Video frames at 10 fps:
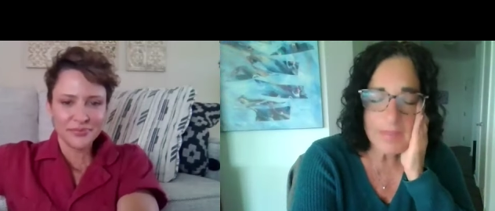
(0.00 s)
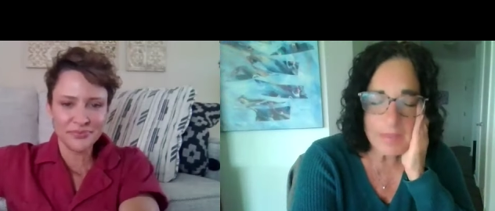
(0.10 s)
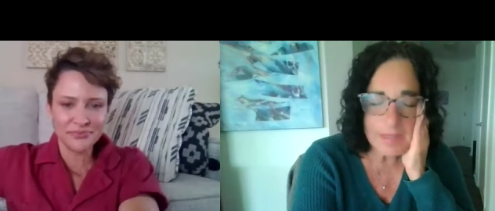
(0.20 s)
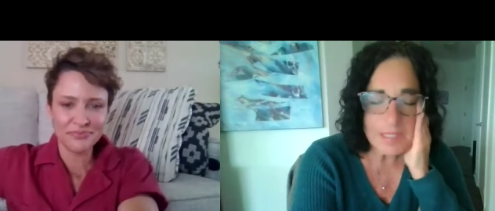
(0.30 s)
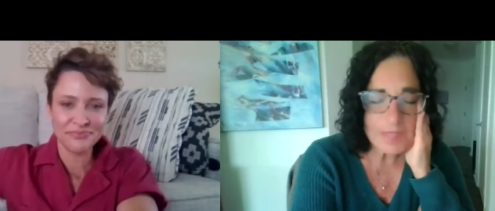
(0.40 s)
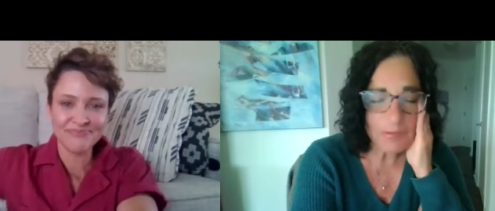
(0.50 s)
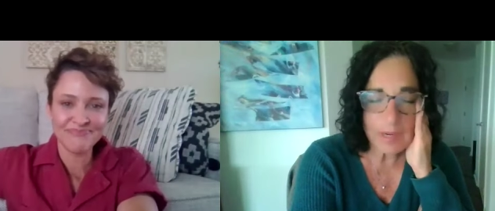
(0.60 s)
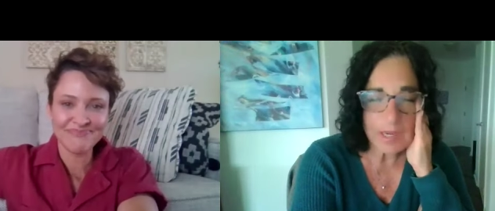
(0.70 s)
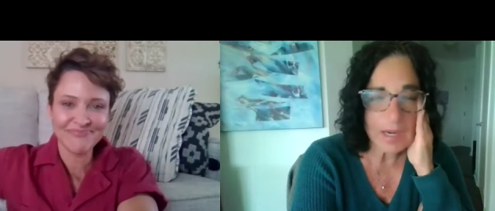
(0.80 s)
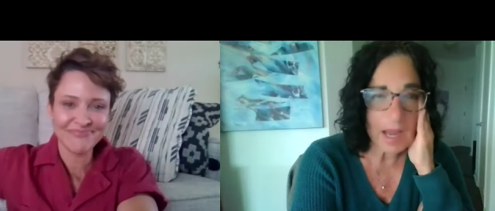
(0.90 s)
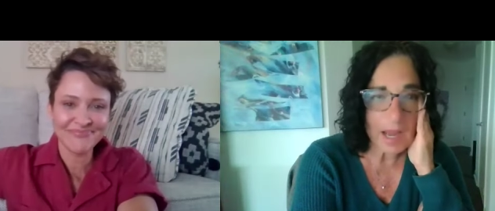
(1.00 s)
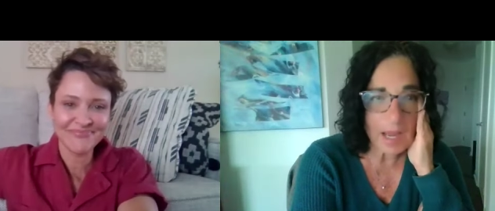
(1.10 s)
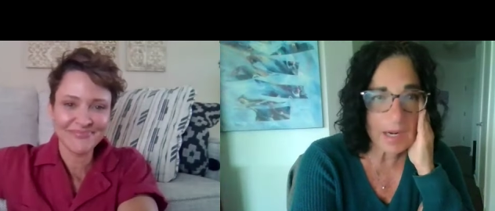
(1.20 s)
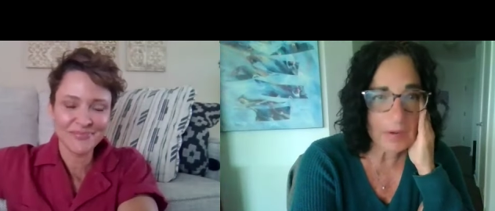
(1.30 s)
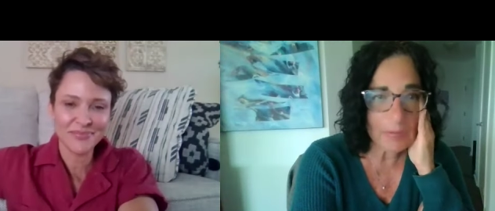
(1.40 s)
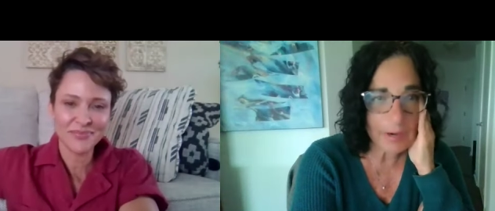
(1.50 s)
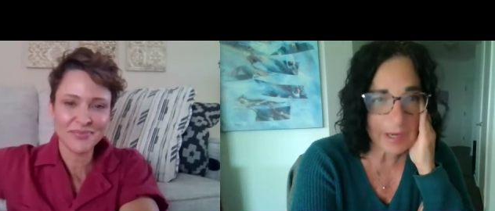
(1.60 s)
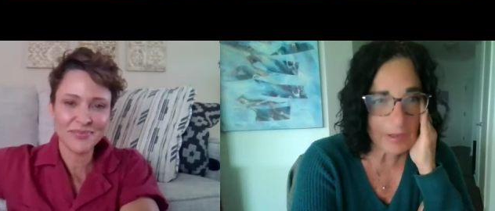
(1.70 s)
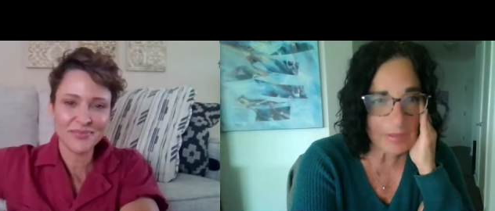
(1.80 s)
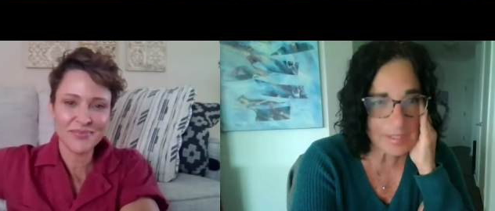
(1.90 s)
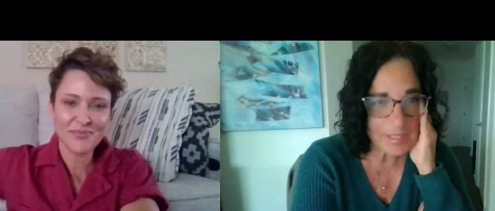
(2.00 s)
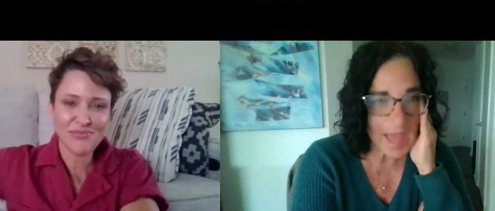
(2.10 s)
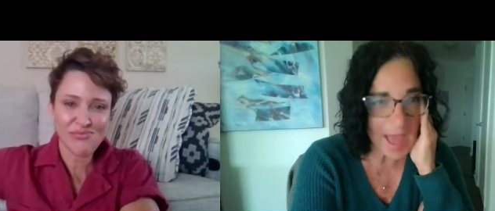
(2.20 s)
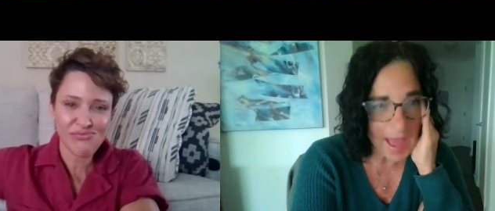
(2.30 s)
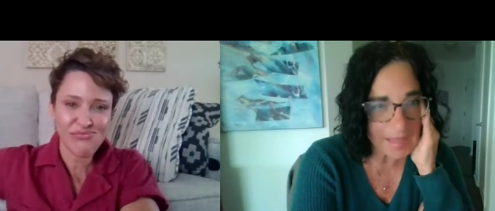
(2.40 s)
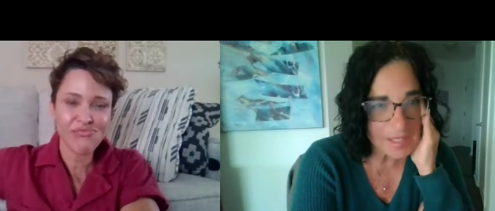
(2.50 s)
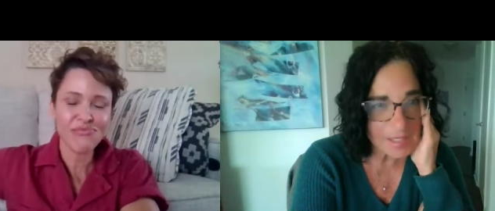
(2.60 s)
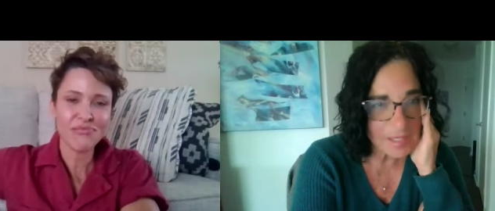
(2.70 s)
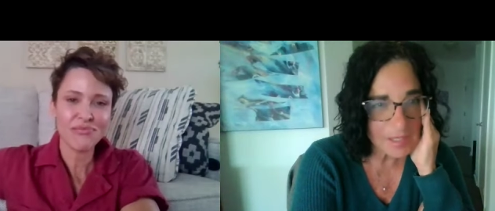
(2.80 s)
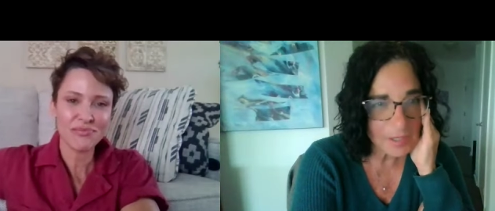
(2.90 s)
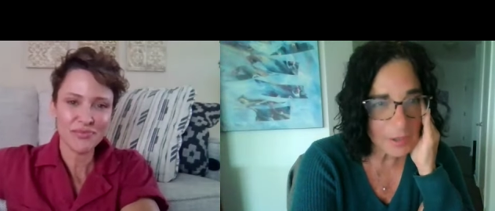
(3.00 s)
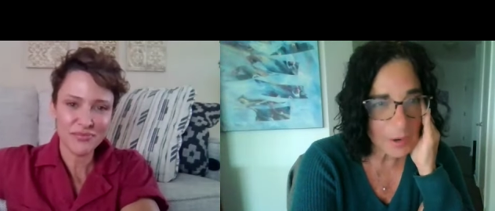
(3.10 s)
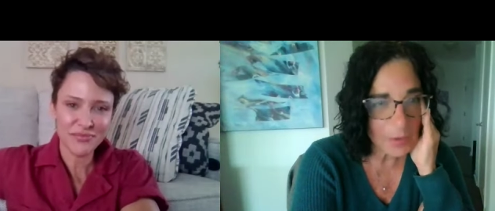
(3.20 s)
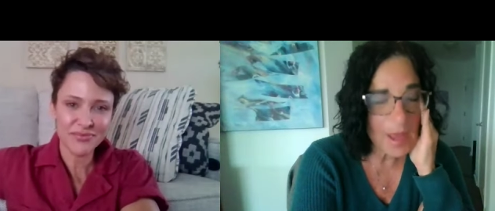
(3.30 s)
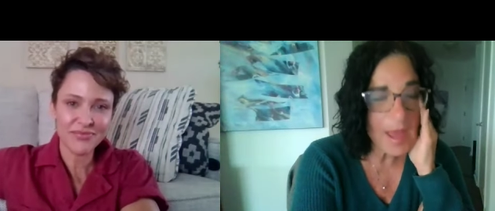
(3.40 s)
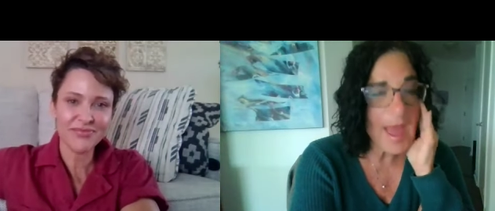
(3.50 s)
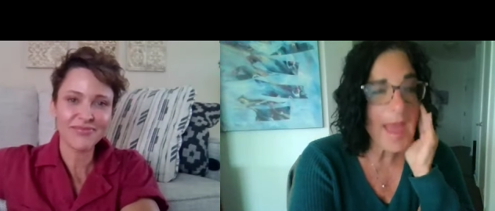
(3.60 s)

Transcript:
Speaker 1: this is freaking unreal, this cast, you know?